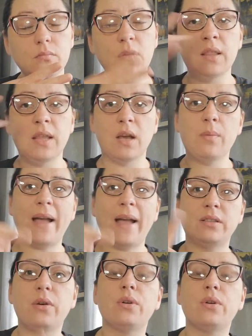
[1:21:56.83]
They go back
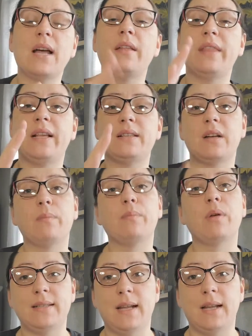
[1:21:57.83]
to the hotel and they start
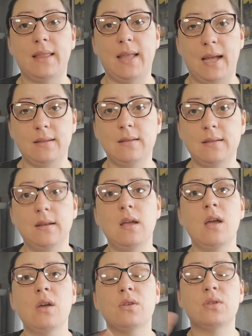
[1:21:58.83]
pricing things.
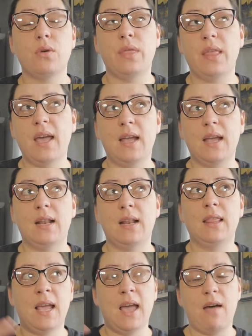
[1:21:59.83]
So then
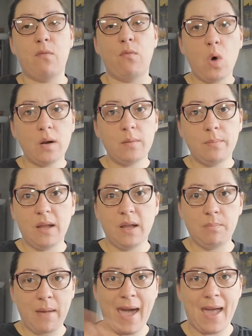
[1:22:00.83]
they have one
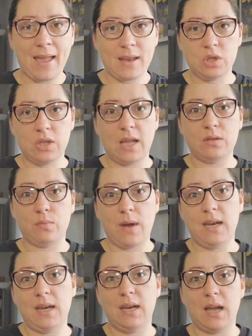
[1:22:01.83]
big batch that's
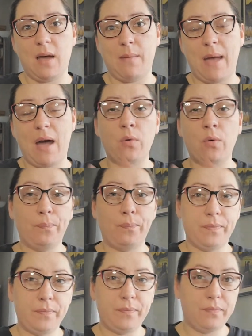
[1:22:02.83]
ready to come out
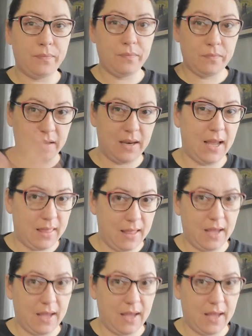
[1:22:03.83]
the day they